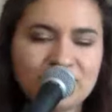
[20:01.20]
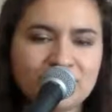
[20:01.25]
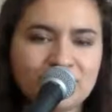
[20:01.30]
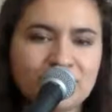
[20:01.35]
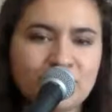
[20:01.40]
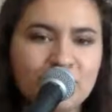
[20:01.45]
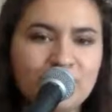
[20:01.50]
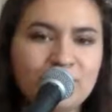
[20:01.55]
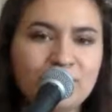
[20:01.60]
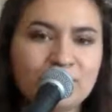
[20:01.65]
a
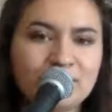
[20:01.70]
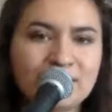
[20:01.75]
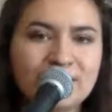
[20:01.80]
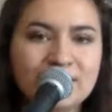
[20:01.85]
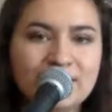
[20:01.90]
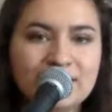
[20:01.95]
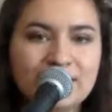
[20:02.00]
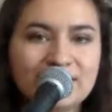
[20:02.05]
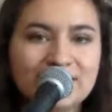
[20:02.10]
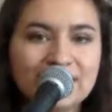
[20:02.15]
song
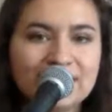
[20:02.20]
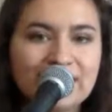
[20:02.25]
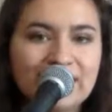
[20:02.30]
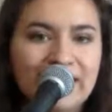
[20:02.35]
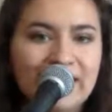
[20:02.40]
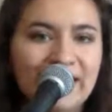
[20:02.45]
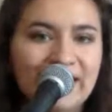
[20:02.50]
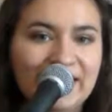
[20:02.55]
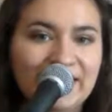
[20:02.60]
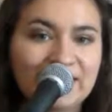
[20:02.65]

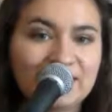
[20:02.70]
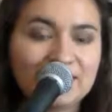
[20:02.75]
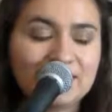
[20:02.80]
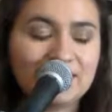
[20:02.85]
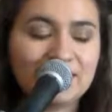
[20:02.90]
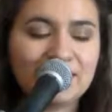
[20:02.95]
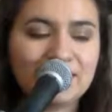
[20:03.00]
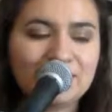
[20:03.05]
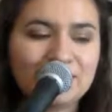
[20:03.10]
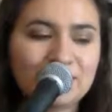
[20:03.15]
and
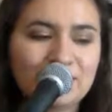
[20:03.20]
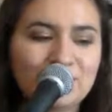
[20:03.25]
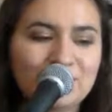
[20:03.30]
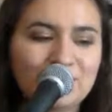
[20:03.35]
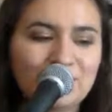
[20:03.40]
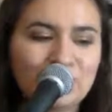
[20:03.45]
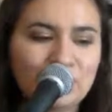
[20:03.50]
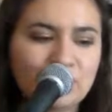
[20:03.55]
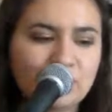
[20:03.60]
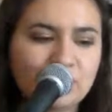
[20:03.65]
sent it
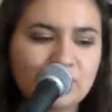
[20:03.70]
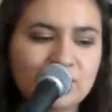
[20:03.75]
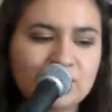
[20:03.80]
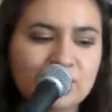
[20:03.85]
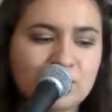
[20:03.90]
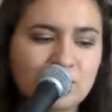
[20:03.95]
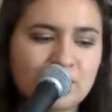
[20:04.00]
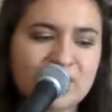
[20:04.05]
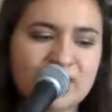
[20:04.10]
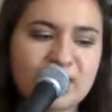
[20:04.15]
to
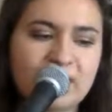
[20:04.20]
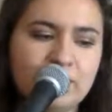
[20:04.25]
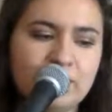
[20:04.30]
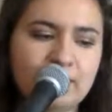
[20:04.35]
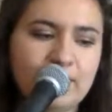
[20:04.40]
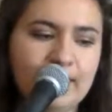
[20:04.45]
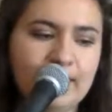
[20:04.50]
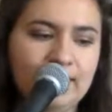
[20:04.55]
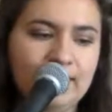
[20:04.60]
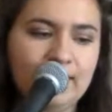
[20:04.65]
my
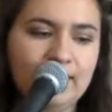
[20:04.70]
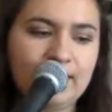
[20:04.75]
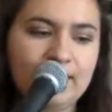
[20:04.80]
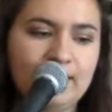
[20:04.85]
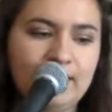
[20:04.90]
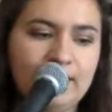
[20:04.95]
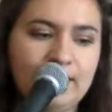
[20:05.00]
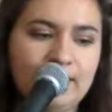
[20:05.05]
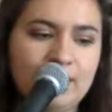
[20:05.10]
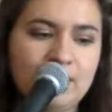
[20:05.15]

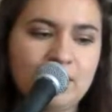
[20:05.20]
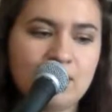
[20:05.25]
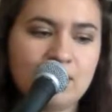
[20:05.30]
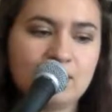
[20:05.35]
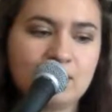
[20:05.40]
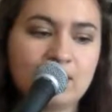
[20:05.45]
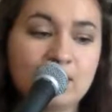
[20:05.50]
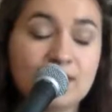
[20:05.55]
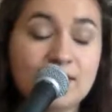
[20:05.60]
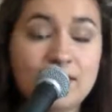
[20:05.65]
co-writer,
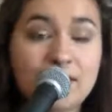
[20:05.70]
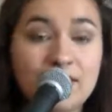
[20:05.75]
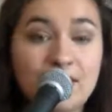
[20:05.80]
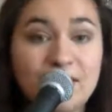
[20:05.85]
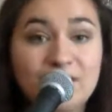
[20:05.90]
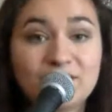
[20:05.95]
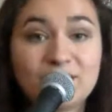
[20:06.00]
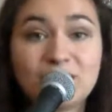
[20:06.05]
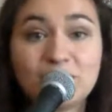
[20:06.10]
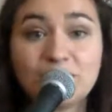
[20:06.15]
and he had
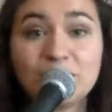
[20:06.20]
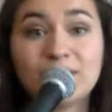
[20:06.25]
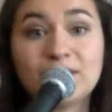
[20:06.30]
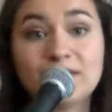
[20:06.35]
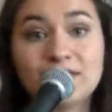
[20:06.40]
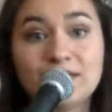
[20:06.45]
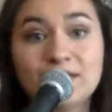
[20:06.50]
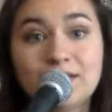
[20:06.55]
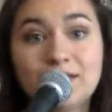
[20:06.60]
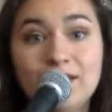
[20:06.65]
actually
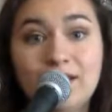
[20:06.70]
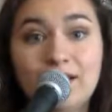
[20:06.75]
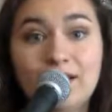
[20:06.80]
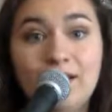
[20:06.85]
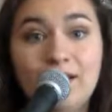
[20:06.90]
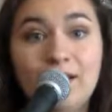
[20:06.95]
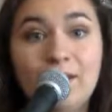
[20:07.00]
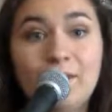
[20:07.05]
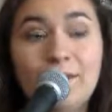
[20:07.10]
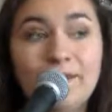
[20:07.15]
written
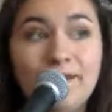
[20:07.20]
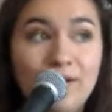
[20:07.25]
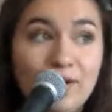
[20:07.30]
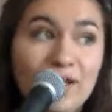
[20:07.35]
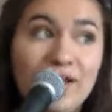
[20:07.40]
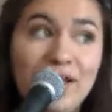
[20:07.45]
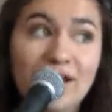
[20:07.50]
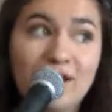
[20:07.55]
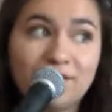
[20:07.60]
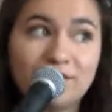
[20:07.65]

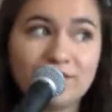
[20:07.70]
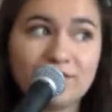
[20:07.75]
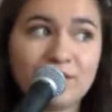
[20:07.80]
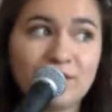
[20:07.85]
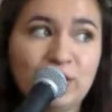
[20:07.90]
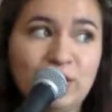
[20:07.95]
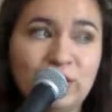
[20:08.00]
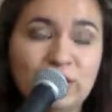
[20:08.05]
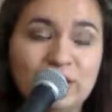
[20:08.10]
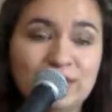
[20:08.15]
about half a
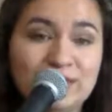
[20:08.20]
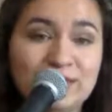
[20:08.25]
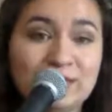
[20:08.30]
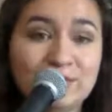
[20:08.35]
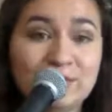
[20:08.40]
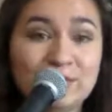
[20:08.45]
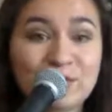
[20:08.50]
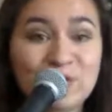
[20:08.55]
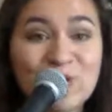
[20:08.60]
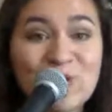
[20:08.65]
song
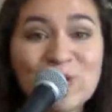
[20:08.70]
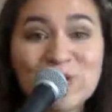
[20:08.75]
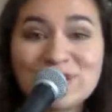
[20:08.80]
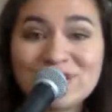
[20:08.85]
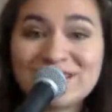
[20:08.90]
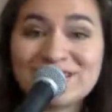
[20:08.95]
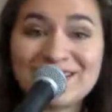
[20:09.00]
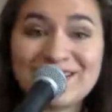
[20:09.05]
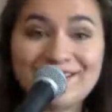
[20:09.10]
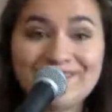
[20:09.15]
that was along
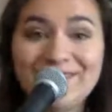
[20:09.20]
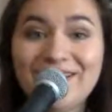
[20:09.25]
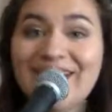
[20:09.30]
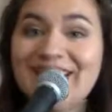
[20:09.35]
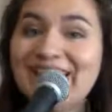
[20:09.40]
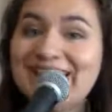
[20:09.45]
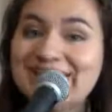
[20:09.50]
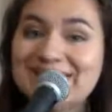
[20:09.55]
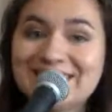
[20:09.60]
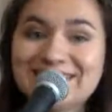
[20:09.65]
the same
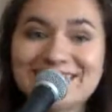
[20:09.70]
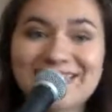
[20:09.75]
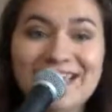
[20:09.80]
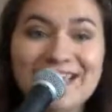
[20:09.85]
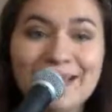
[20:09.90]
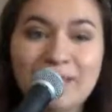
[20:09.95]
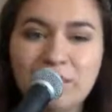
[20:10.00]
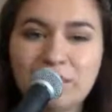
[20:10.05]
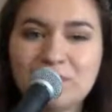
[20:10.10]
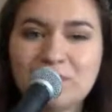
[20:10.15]
lines,
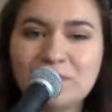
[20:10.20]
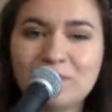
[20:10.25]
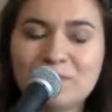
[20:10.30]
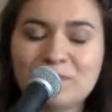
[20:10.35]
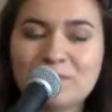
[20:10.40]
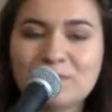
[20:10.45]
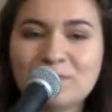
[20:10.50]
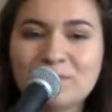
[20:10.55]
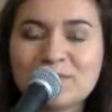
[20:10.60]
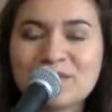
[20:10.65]
same
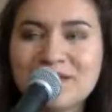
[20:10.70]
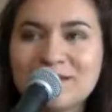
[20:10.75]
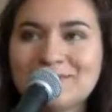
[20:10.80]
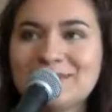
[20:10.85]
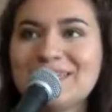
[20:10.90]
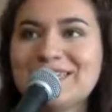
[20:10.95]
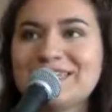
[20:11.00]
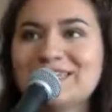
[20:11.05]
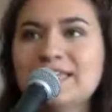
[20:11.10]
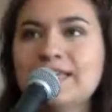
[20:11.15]

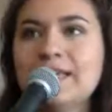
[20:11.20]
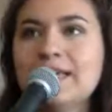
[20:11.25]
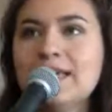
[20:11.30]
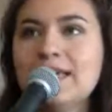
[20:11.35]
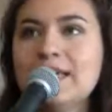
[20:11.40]
subject.